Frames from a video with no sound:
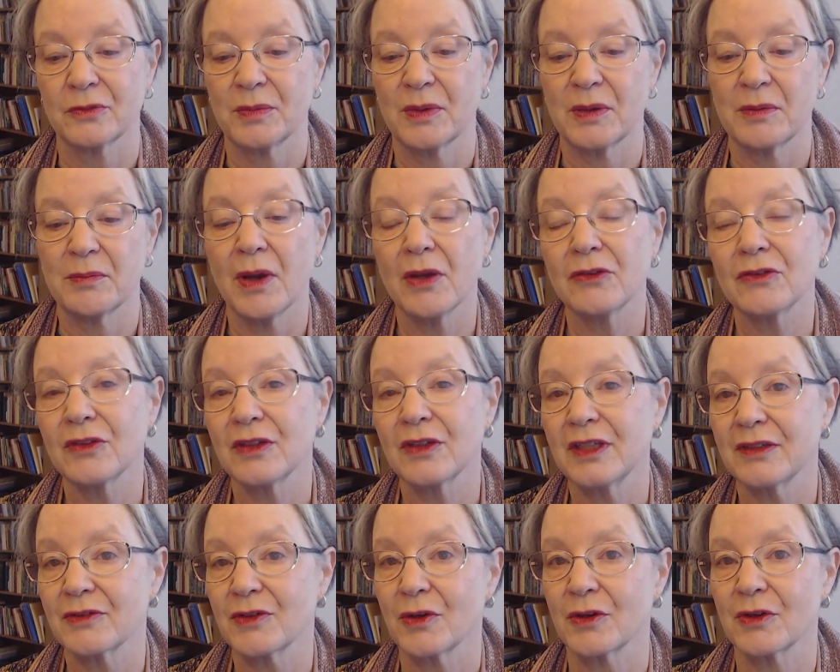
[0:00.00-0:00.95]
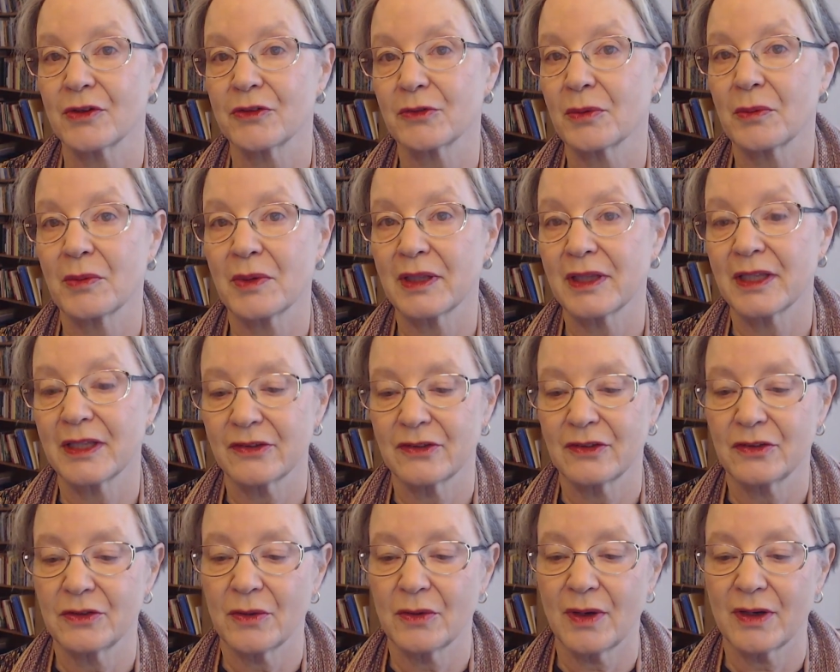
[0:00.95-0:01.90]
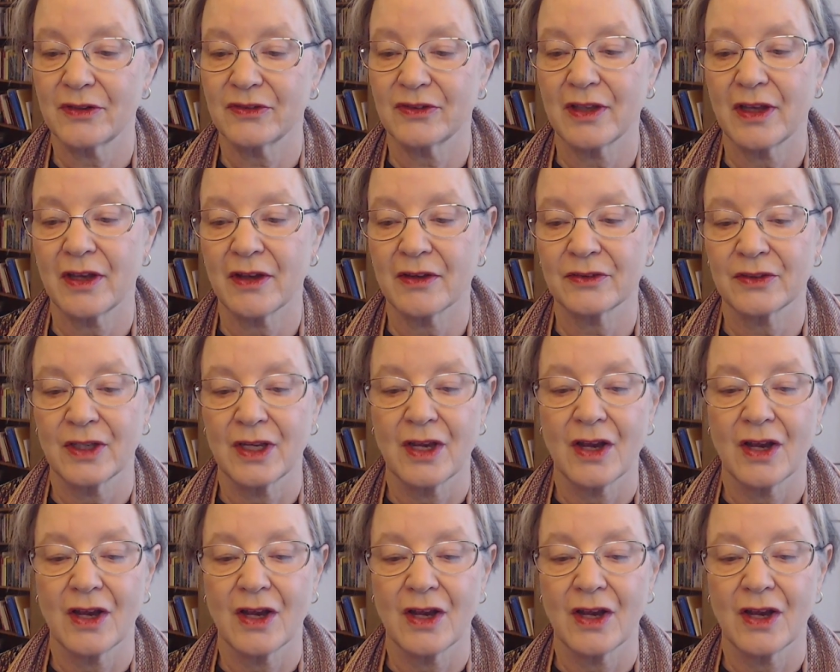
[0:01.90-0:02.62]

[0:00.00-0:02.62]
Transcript: but mostly, of course, when we listen to ourselves,